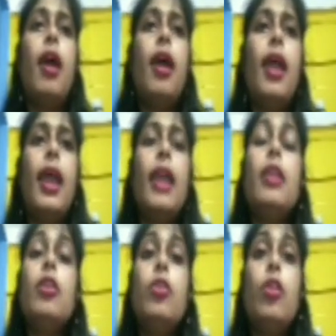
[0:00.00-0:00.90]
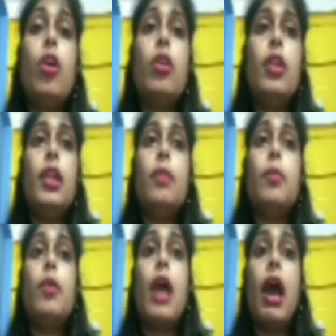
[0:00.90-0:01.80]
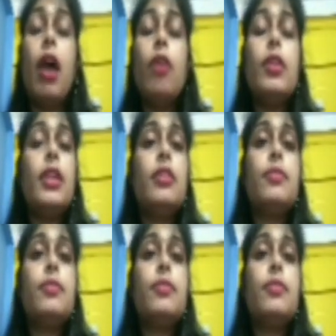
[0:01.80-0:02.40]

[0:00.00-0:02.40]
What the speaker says: and non-renewable. How that